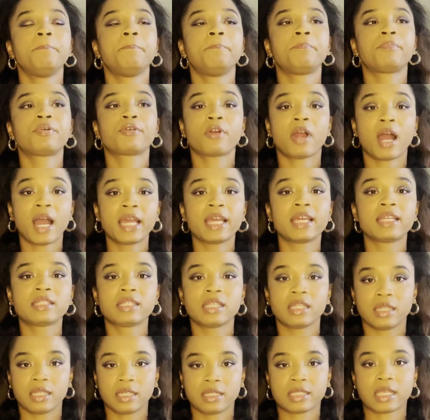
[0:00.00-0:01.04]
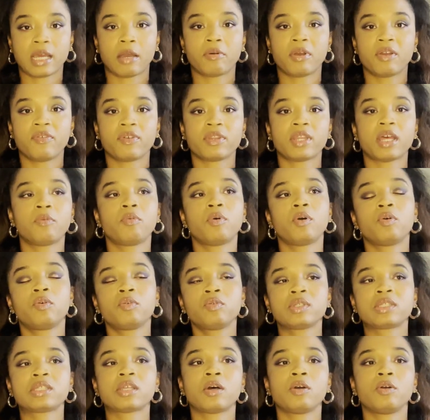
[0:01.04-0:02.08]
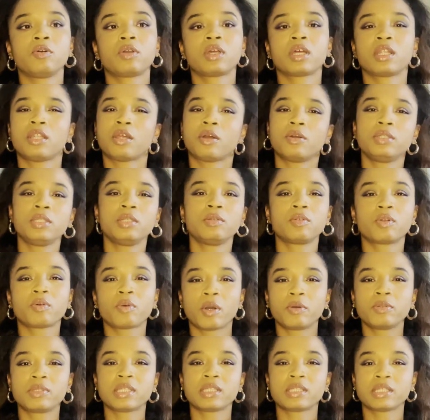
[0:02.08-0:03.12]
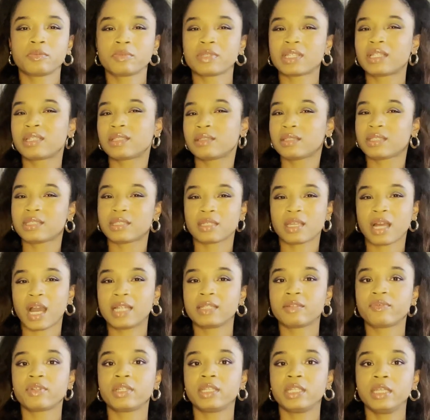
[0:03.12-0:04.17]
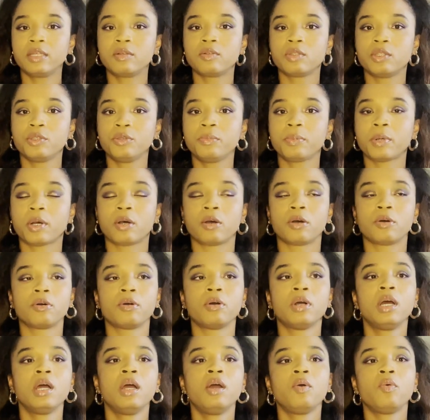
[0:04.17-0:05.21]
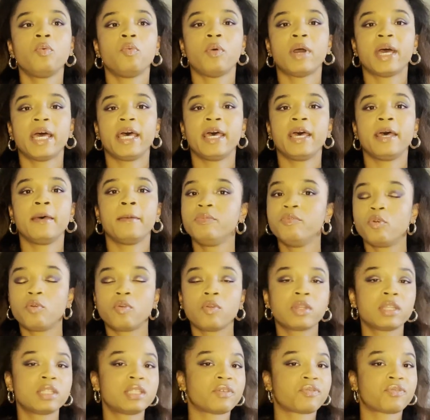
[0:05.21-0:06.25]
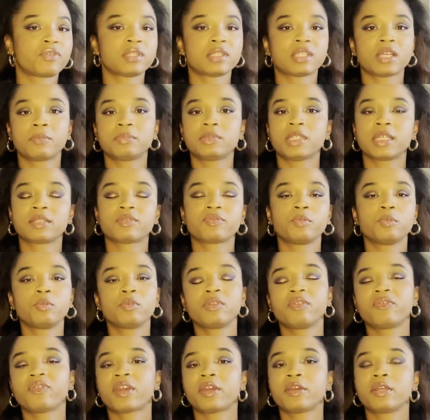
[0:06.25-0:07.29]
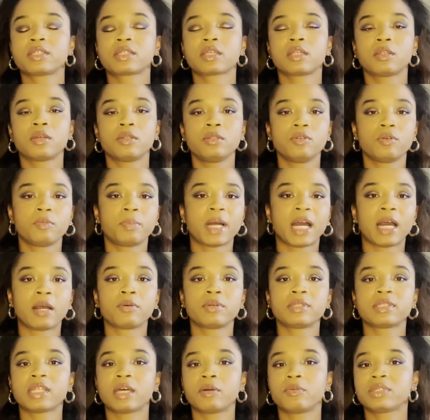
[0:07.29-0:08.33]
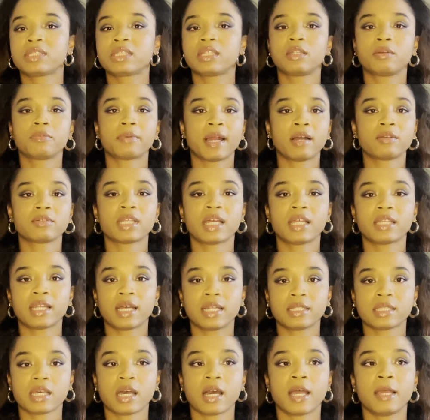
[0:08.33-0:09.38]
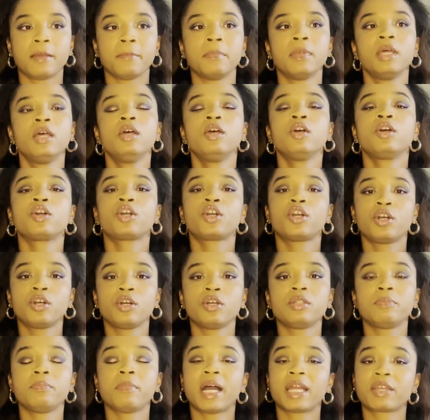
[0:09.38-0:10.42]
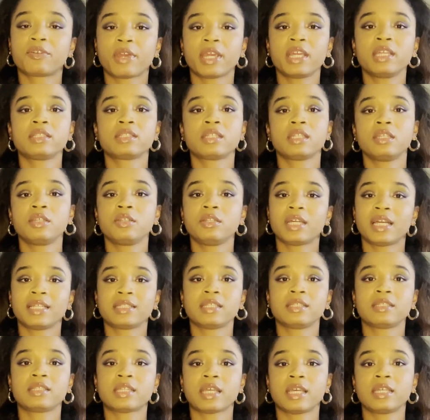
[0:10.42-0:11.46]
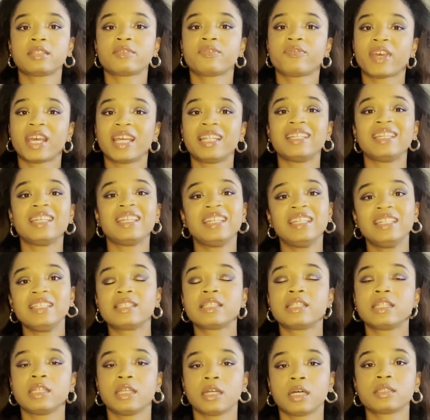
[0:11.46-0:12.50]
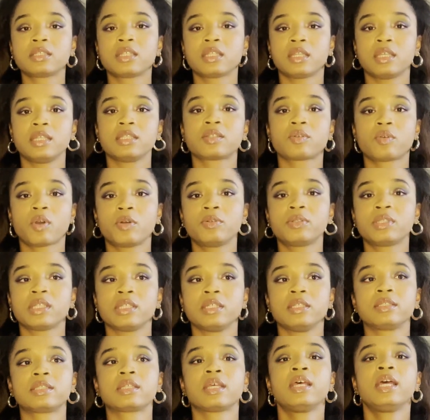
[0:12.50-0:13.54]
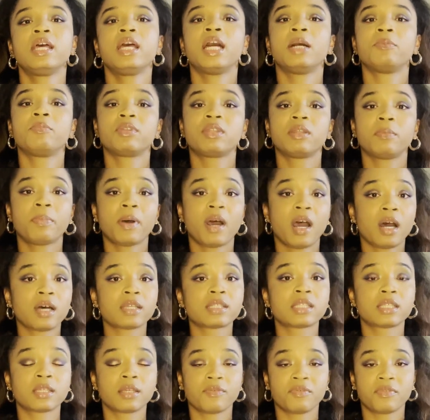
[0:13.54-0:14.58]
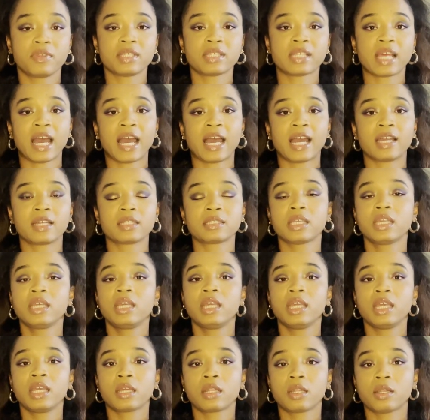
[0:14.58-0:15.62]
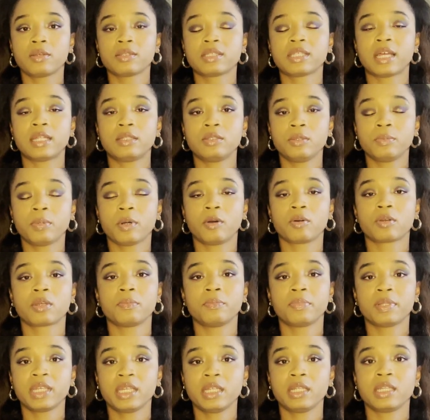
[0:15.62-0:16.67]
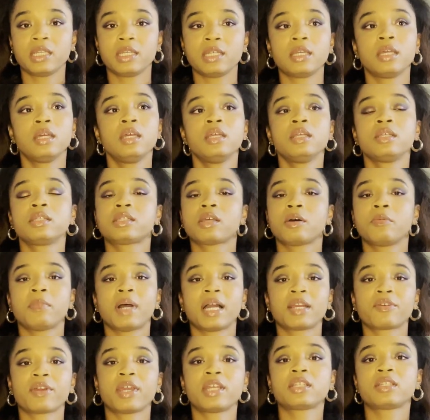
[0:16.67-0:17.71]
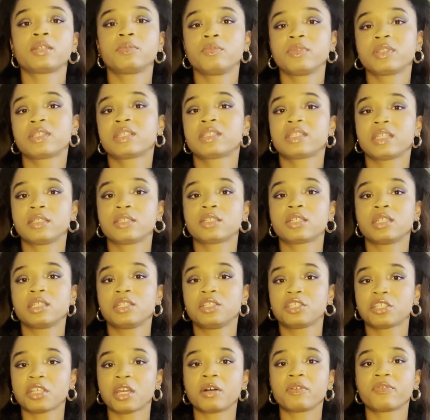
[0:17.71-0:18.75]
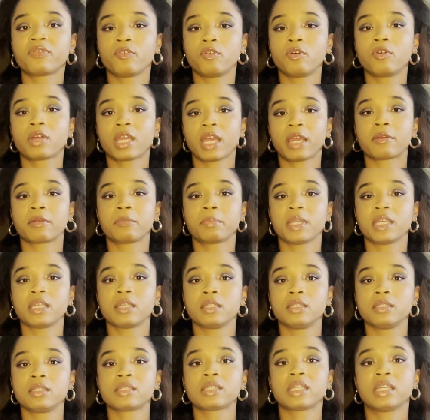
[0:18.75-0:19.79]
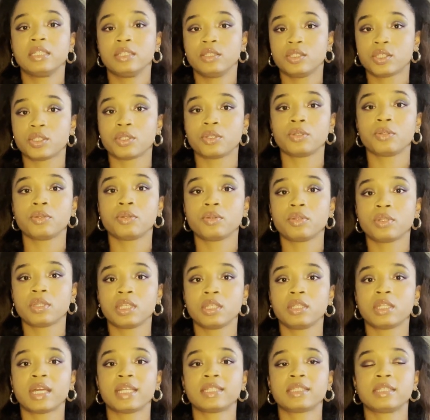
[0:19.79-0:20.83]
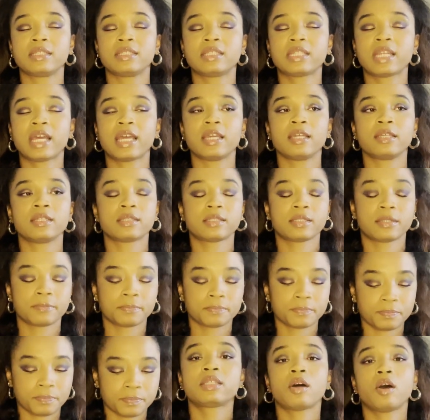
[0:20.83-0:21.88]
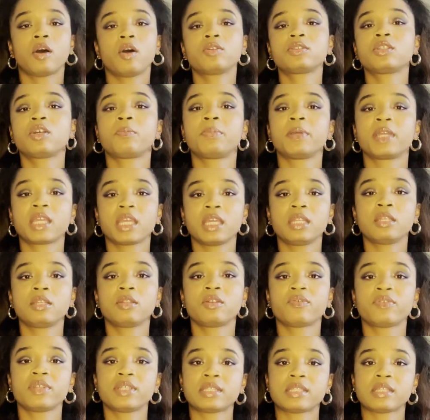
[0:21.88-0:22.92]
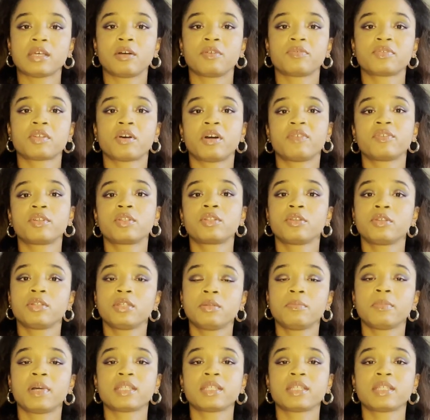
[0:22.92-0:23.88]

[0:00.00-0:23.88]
Prior to this, however, there were also colonial quotas. It was a kind of a legal loophole where all the different subjects from all the various colonial powers that were still around at that time could migrate into the United States fairly easily under these quotas. And with the passing of this act, it closed that loophole completely. So migration was essentially shut for Caribbeans into the United States. The whole topic in and of itself, so I've included my